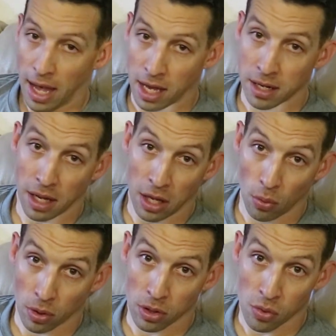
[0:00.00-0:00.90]
And in
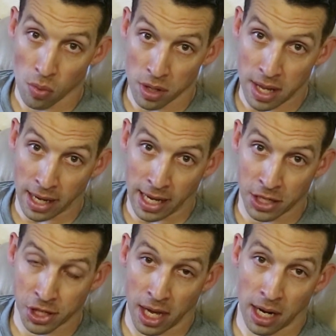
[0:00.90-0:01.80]
order to run that
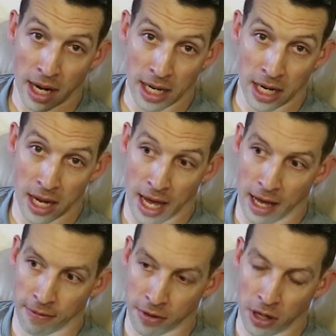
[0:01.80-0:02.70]
catch can, I needed to
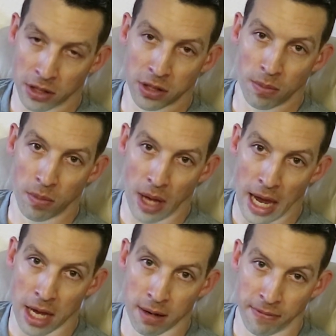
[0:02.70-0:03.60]
have custom
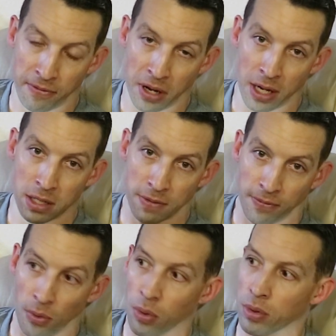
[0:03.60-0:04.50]
AN fittings
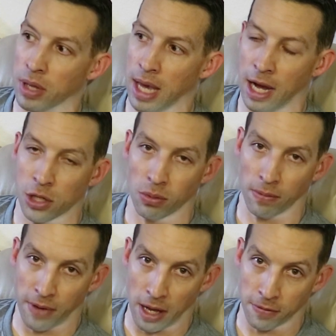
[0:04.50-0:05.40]
for the actual
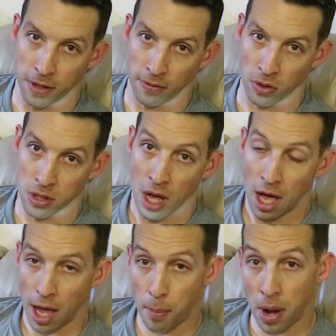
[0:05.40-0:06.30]
valve covers.
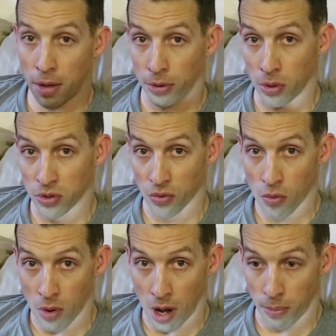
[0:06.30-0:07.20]
I bought those through
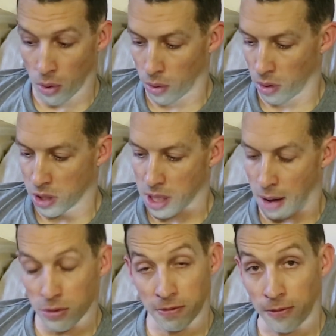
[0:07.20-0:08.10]
raw brokerage.
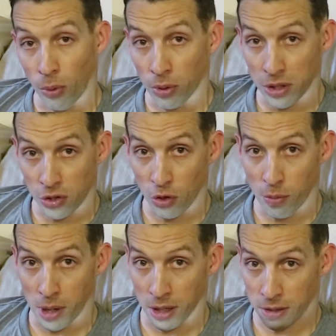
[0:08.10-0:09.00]
That was 42
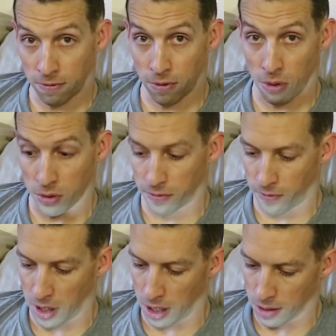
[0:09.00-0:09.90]
bucks for those
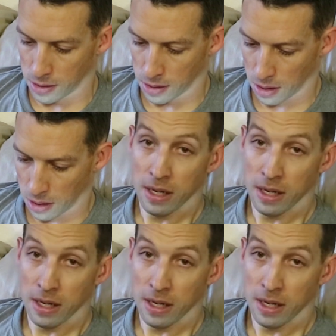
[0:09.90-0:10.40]
fittings.